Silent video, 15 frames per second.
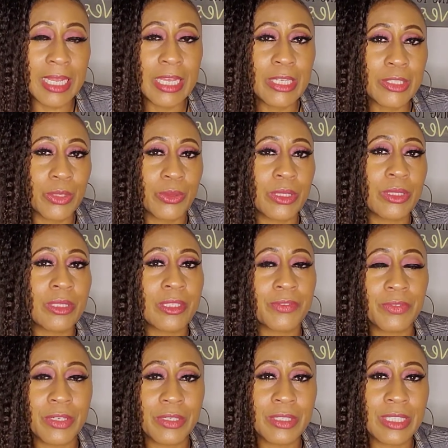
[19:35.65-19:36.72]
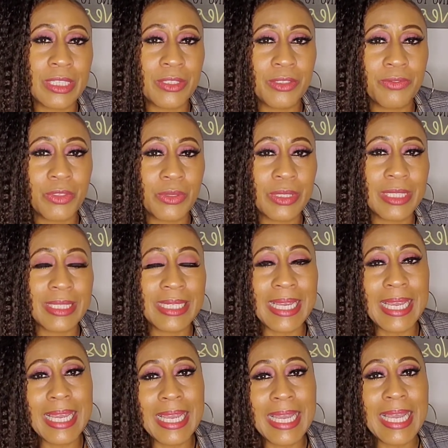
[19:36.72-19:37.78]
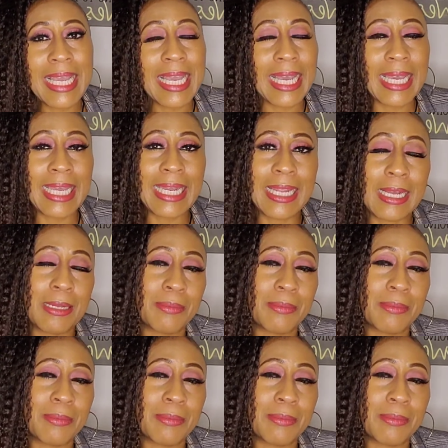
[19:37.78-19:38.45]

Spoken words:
So this is the first interview today, and I'm